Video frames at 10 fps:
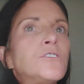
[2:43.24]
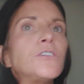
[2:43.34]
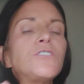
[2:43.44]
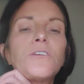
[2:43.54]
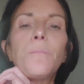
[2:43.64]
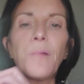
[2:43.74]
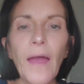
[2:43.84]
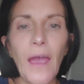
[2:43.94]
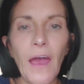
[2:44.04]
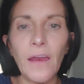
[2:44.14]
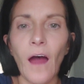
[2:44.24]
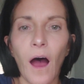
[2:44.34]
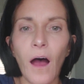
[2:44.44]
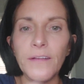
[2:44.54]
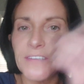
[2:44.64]
just to plan
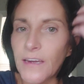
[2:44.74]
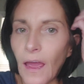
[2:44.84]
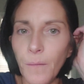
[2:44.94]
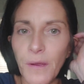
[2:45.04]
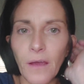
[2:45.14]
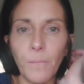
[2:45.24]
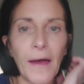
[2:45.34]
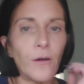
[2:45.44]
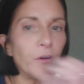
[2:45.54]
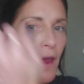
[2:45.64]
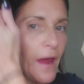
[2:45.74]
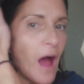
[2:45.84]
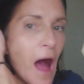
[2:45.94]
on today being a better day,